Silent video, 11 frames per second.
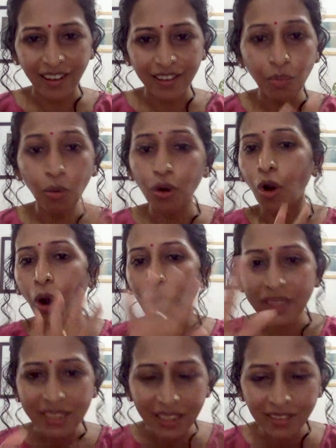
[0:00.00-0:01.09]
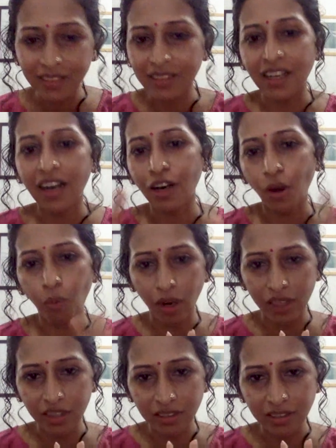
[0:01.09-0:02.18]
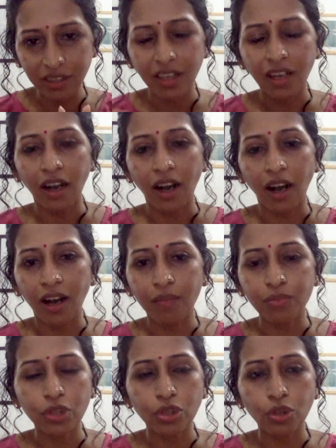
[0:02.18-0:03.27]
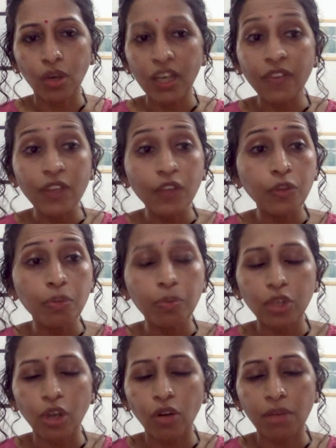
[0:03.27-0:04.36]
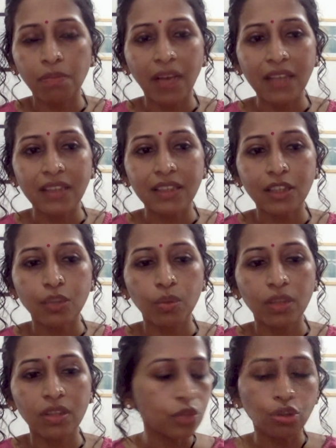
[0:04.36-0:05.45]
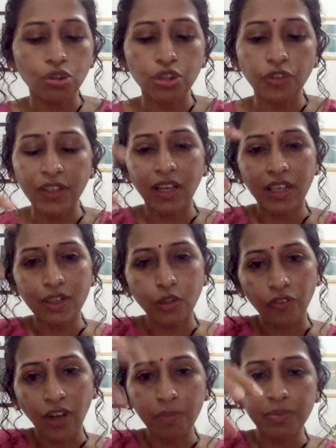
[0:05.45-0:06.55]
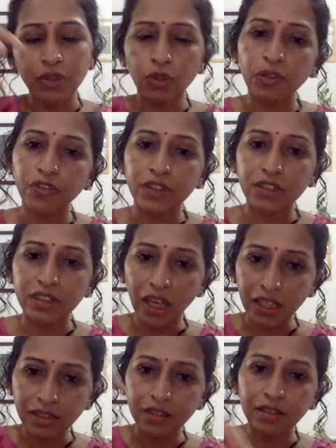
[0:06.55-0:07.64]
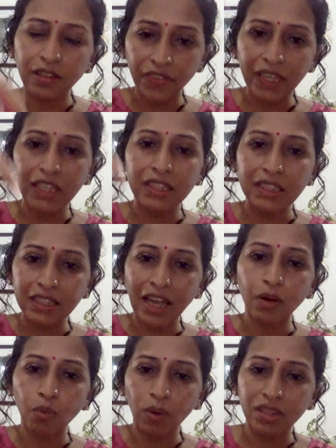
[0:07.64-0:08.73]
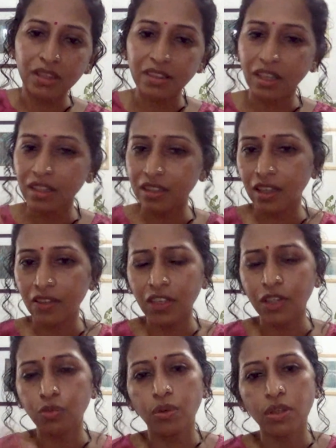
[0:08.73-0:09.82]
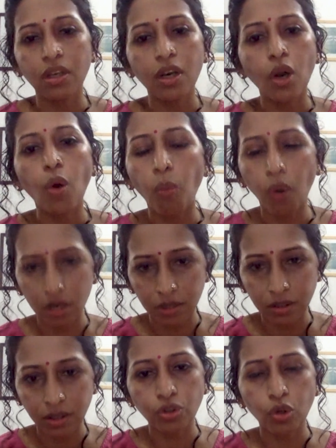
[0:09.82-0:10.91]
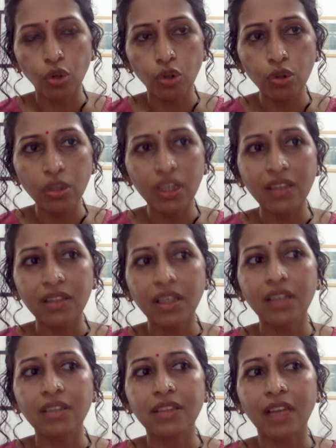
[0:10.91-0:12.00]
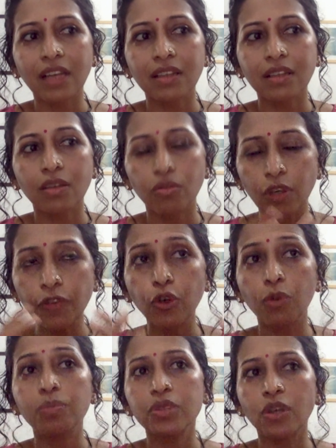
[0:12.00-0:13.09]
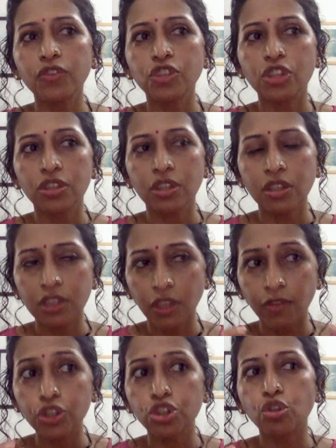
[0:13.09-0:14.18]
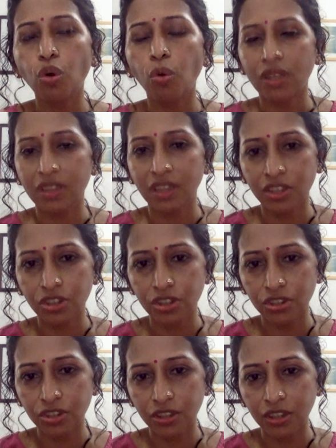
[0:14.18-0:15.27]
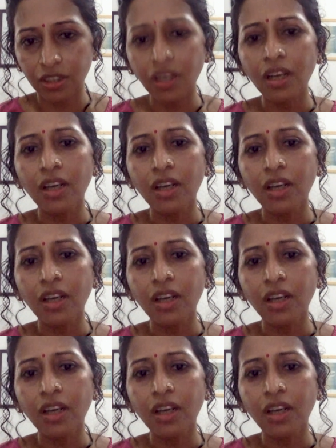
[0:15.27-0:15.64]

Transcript: The more complicated they are, avoid it. Even if you put out a basket with, different kinds of cups of different sizes and they can stack one inside the other, it would work. So look at things that if you observe children, they will show what they're interested in.